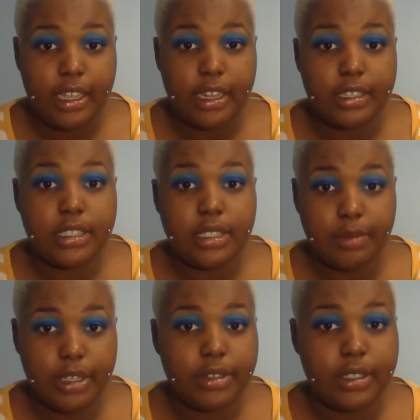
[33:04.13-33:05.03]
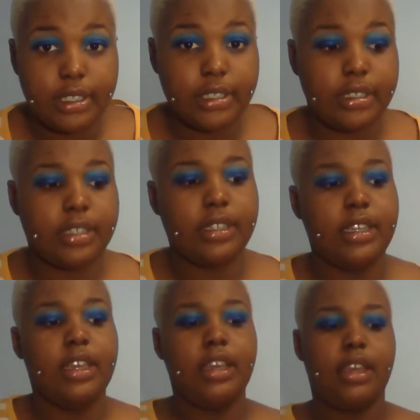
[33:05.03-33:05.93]
a smoke look.
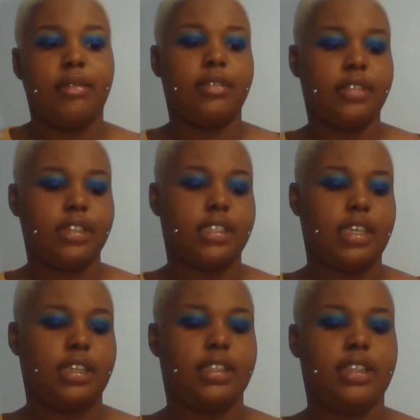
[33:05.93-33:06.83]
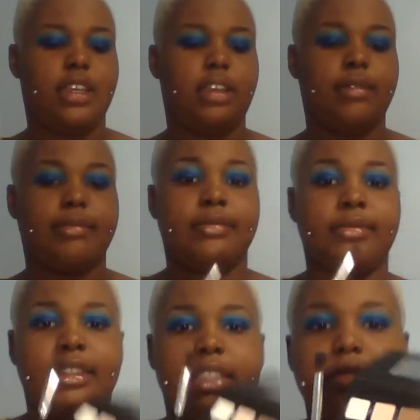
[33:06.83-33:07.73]
I'm going to take the
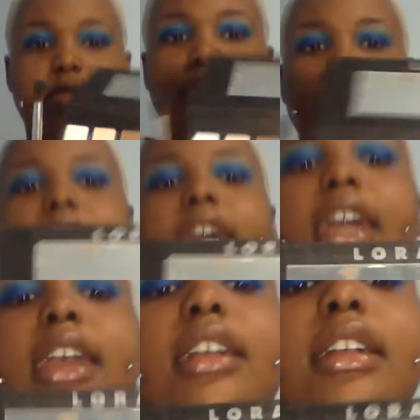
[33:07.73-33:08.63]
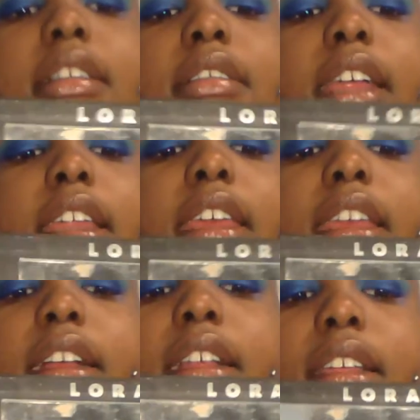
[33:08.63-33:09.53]
black right
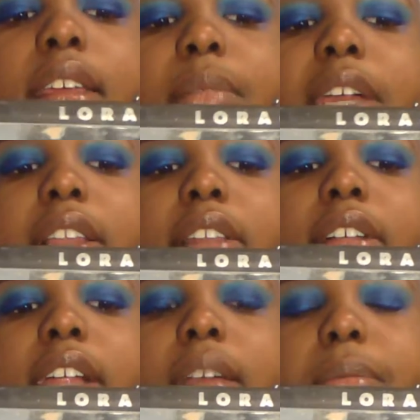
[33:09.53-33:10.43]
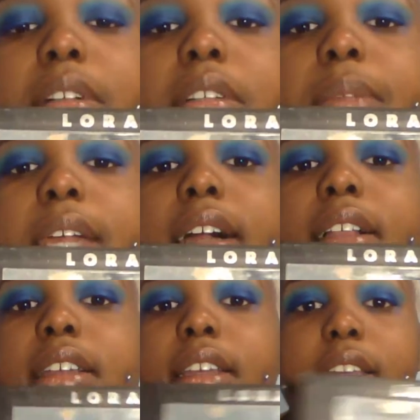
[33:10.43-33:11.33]
here in my Lorac Pro
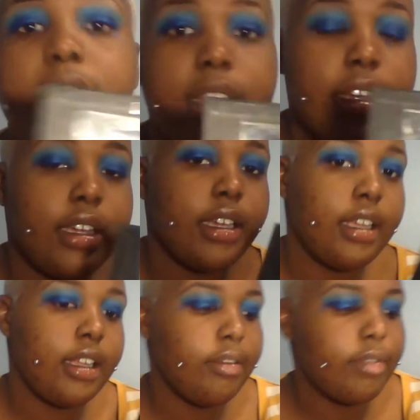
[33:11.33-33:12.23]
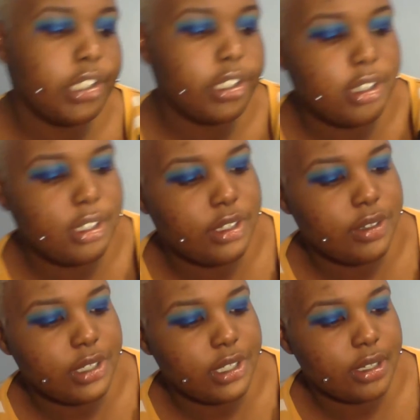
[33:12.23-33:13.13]
palette, and what you're going to
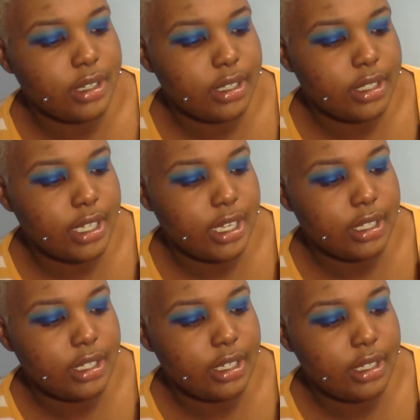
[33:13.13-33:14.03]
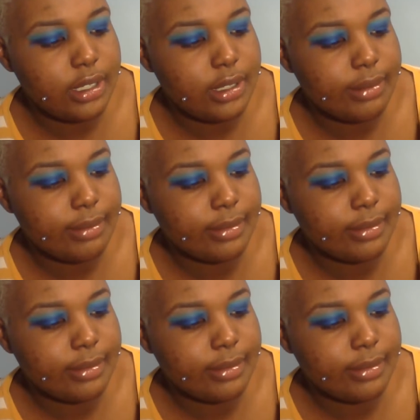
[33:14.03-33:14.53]
do is you're going to take this,